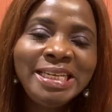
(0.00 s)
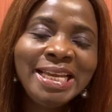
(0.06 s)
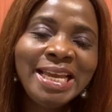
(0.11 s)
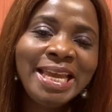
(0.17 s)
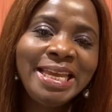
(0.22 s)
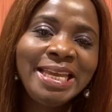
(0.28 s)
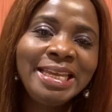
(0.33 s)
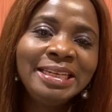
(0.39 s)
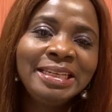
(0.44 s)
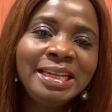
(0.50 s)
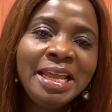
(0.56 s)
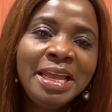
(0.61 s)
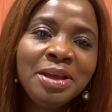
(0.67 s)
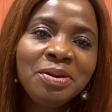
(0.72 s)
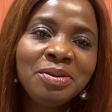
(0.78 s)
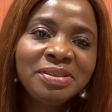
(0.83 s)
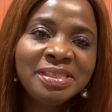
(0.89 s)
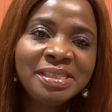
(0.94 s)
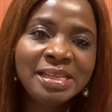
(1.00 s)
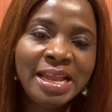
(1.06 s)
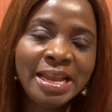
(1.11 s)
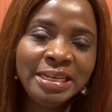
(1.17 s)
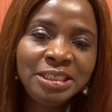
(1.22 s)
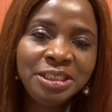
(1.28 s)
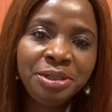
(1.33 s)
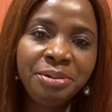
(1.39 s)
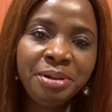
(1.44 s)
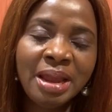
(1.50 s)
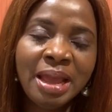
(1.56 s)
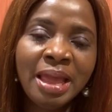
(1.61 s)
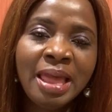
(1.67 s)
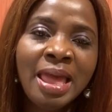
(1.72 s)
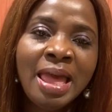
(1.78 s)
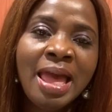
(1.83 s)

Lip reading: here in Lagos, Nigeria.